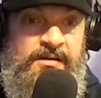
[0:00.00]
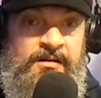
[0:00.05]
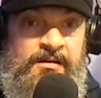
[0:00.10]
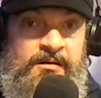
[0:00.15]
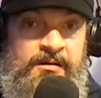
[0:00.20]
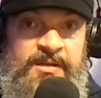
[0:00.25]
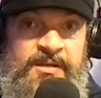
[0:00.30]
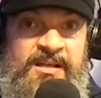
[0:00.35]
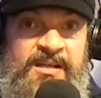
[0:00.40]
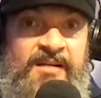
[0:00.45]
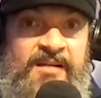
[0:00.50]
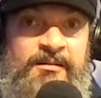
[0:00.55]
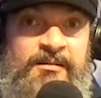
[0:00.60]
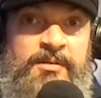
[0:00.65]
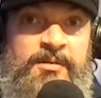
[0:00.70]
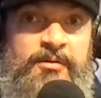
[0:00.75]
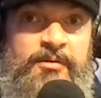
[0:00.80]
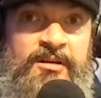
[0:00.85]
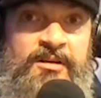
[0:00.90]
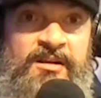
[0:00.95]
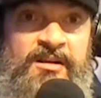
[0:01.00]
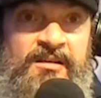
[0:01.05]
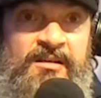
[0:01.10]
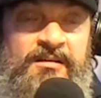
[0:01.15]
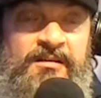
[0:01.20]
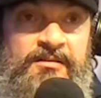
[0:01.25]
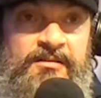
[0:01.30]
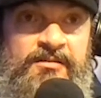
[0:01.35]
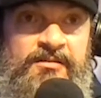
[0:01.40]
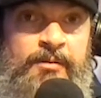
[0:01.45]
um, dollars. it got to be
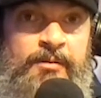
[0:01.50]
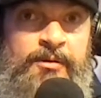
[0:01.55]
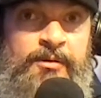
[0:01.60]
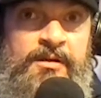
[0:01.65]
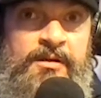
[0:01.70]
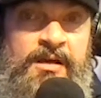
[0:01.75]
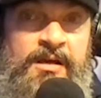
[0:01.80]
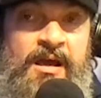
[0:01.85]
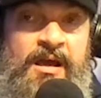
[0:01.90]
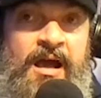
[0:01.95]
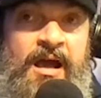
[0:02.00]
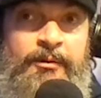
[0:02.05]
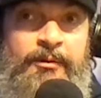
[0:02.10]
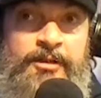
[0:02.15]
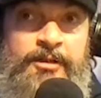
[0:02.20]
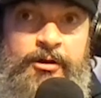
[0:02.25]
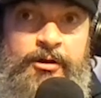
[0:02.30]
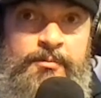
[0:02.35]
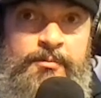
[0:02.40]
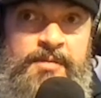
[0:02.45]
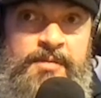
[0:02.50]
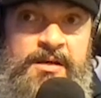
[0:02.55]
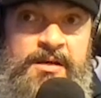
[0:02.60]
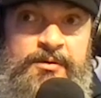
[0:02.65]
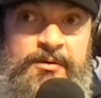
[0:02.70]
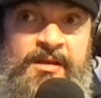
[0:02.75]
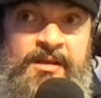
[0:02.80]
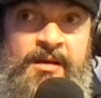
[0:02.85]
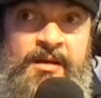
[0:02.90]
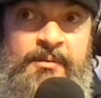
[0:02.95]
ridiculous. They would, I would go to meet
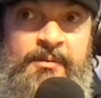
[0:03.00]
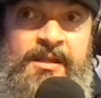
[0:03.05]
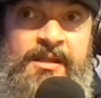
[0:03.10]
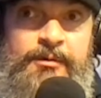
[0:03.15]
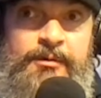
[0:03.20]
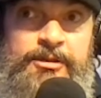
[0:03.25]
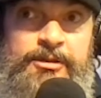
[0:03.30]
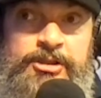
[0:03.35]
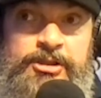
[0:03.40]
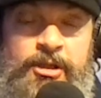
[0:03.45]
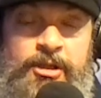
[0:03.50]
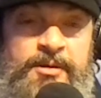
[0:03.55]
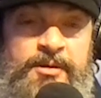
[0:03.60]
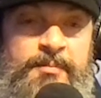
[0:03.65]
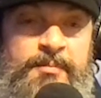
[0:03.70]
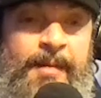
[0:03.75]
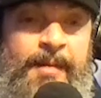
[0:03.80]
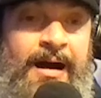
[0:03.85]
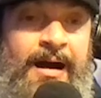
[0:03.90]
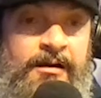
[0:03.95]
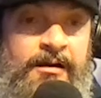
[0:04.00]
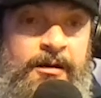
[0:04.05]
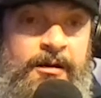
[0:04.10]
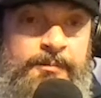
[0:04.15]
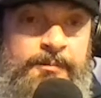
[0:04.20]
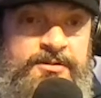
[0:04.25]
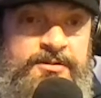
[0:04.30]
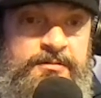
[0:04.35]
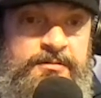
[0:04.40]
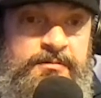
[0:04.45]
with them, and they would show me
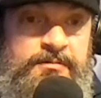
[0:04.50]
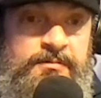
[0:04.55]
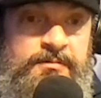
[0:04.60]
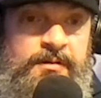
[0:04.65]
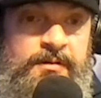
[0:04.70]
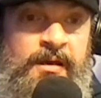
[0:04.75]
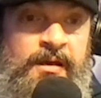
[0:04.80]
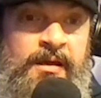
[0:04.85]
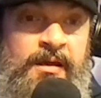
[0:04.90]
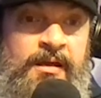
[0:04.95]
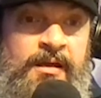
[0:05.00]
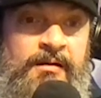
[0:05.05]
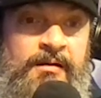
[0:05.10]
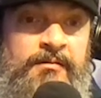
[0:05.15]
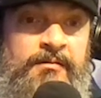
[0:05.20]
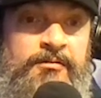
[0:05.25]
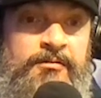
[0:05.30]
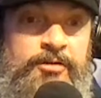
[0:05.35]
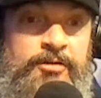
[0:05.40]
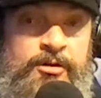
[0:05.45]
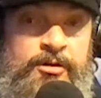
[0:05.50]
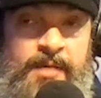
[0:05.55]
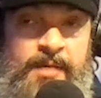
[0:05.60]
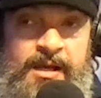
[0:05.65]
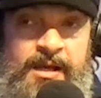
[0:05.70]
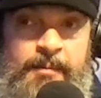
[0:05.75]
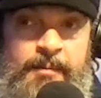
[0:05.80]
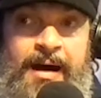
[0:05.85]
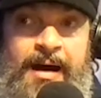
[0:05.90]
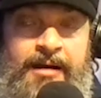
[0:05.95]
mock-ups, and you can
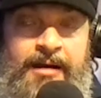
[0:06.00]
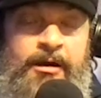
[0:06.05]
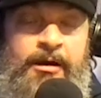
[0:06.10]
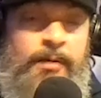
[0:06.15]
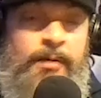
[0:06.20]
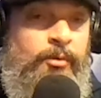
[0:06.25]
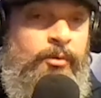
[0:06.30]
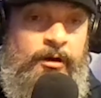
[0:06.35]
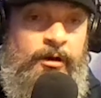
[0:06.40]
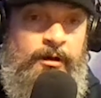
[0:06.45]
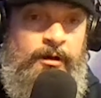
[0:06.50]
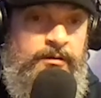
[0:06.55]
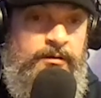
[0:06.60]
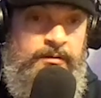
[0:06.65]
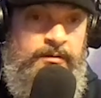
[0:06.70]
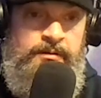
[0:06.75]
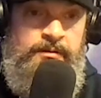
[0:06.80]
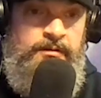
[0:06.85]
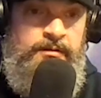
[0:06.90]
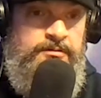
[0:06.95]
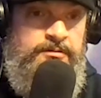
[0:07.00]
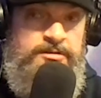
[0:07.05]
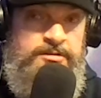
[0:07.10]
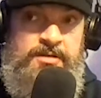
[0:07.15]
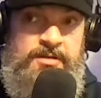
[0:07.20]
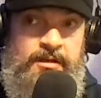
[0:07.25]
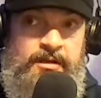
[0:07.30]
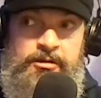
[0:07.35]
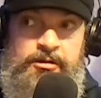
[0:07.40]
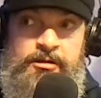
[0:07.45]
make a mock-up work
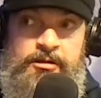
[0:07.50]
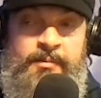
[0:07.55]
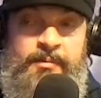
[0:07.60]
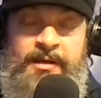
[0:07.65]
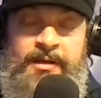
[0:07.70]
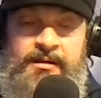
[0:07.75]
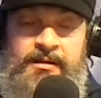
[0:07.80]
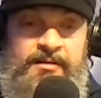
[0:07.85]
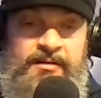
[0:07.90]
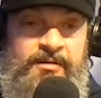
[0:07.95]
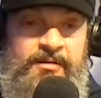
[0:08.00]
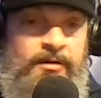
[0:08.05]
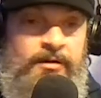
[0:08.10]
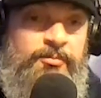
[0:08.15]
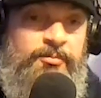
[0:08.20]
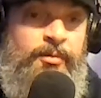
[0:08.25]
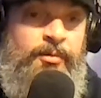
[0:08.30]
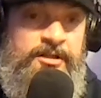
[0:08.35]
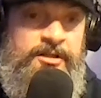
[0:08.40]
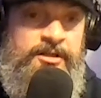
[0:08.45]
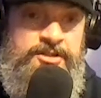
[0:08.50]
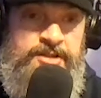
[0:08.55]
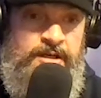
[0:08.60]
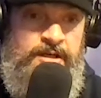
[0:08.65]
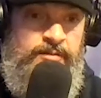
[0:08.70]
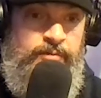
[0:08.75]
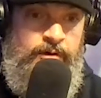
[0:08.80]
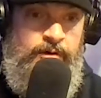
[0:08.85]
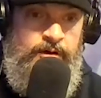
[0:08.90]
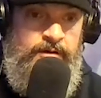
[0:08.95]
just like you can make an Excel
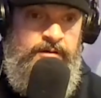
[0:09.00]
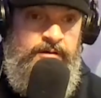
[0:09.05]
spreadsheet work.